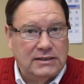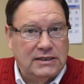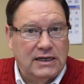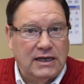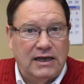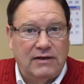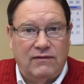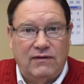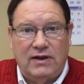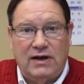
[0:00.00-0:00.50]
to
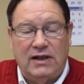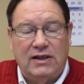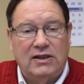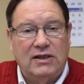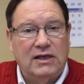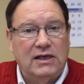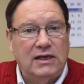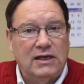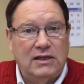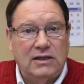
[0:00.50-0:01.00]
have
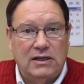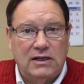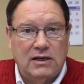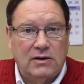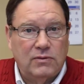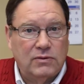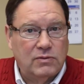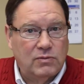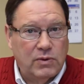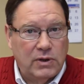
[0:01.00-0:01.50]
anything in
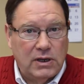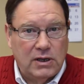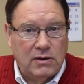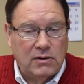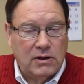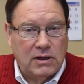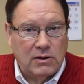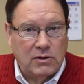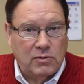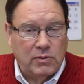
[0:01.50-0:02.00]
there with be,
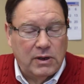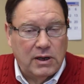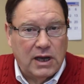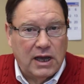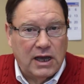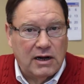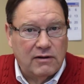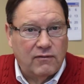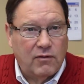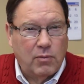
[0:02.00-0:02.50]
that would be
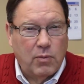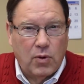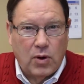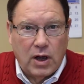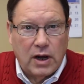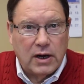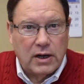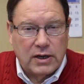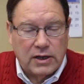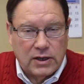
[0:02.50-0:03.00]
kind of a
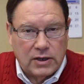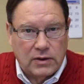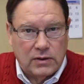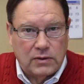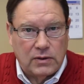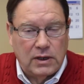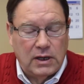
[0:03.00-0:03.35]
product code.